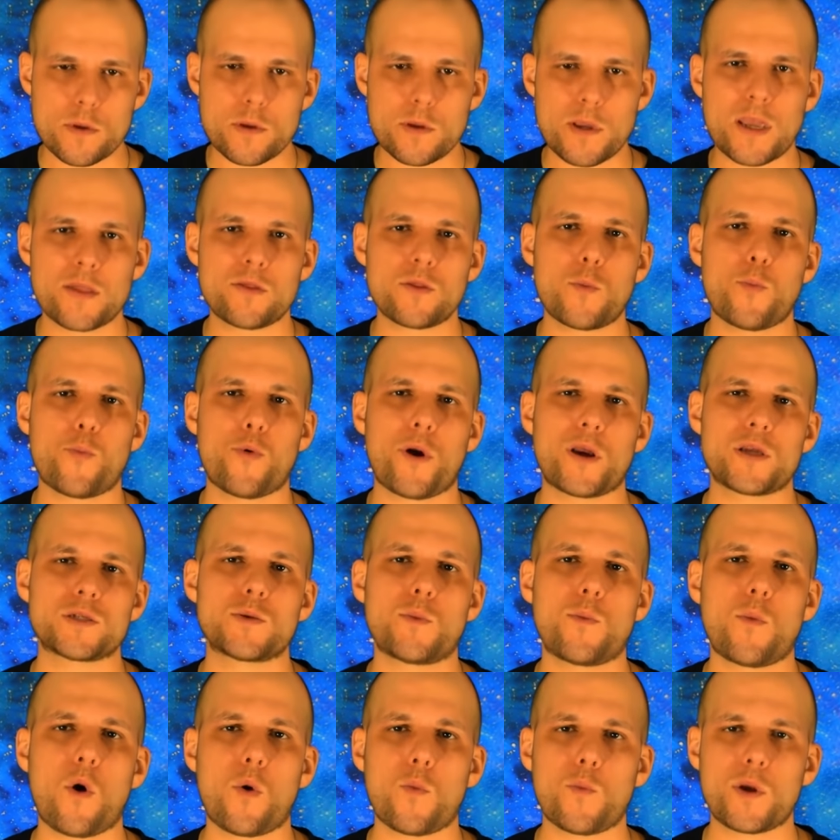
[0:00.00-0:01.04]
in the present
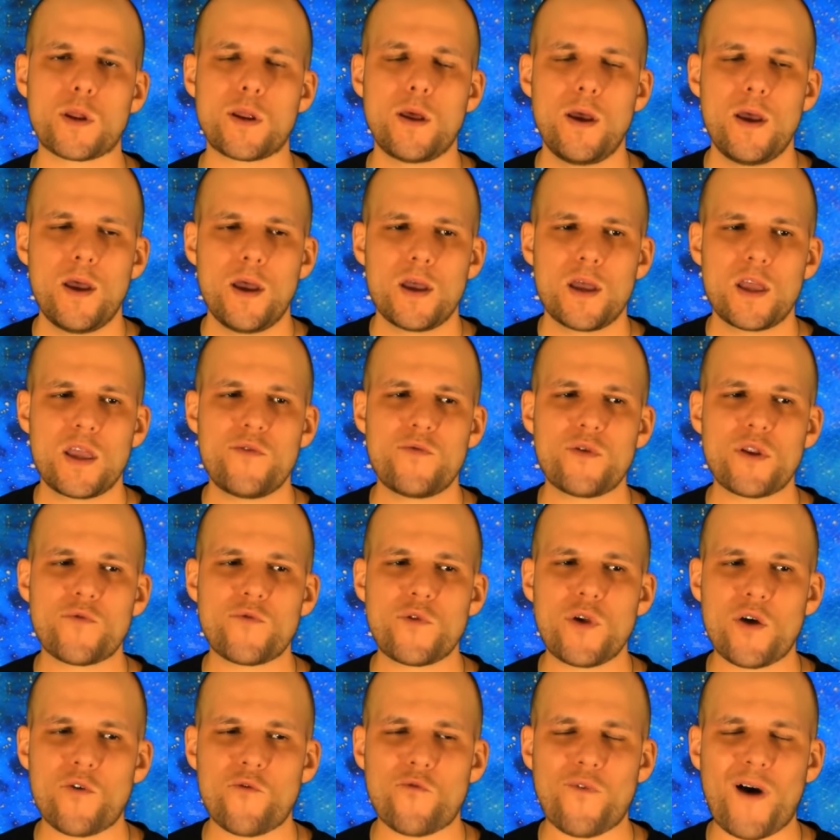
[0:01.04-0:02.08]
moment, even if
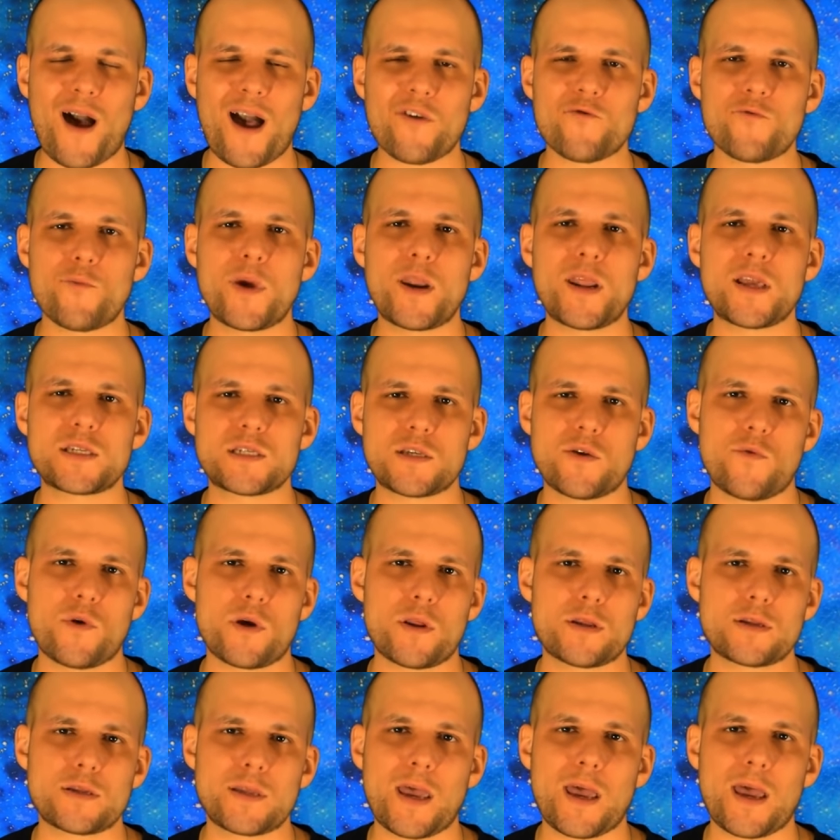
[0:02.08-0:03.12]
you have five minutes of it
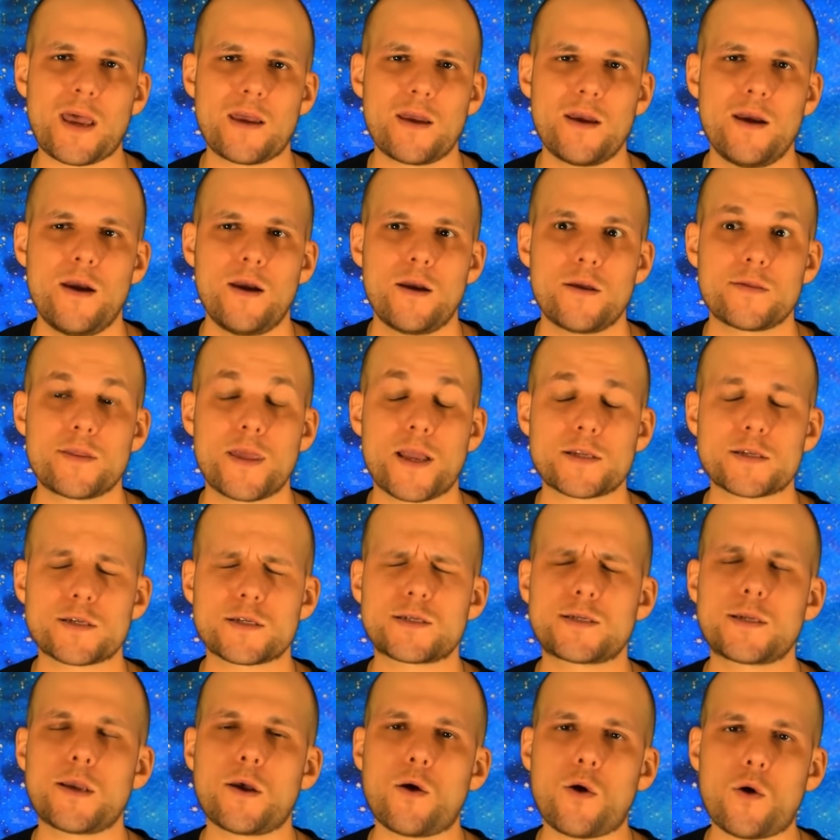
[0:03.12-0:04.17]
a day, that's
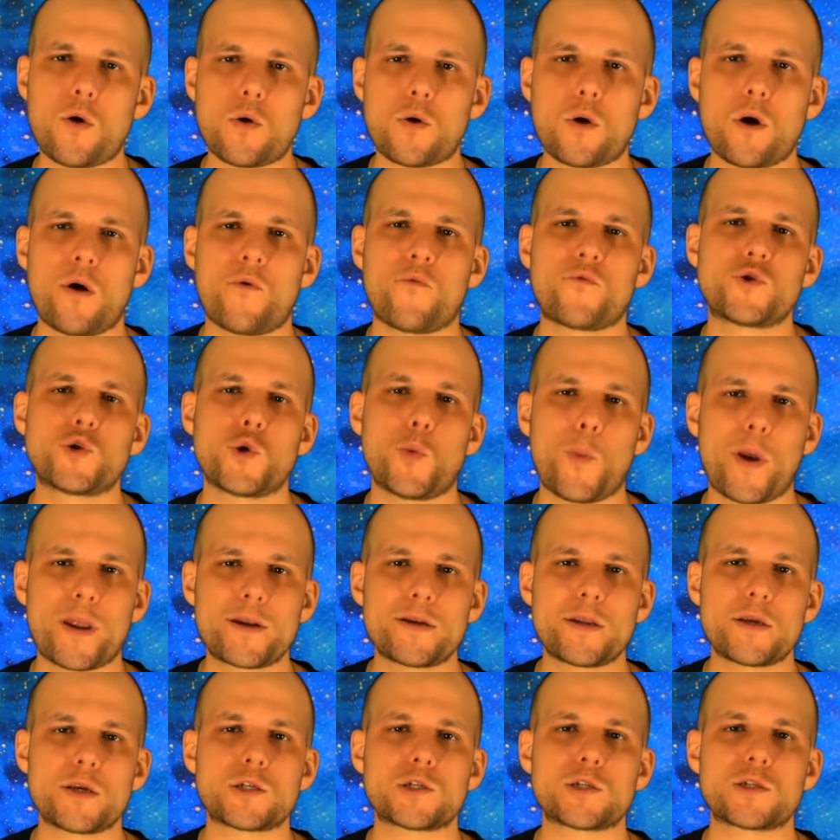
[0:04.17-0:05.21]
still of
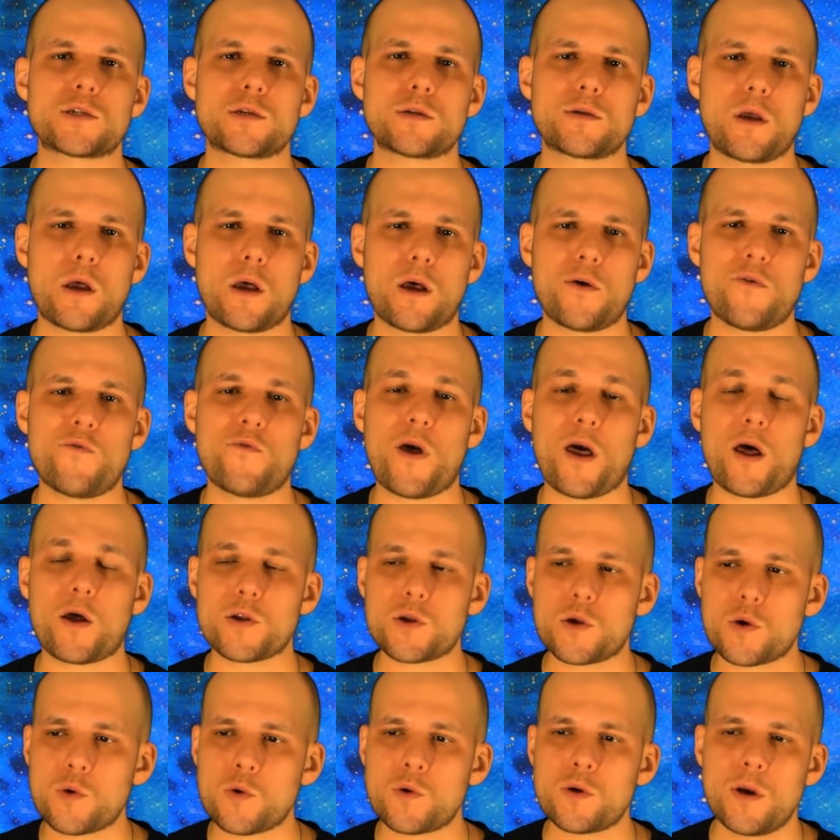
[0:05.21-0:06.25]
tremendous uh,
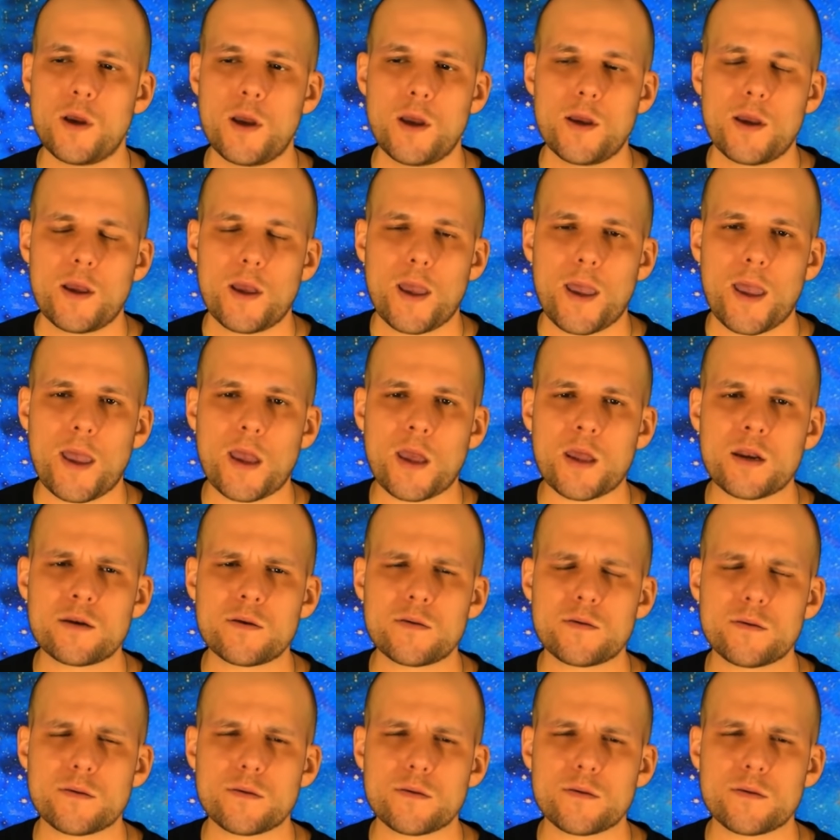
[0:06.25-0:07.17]
value. And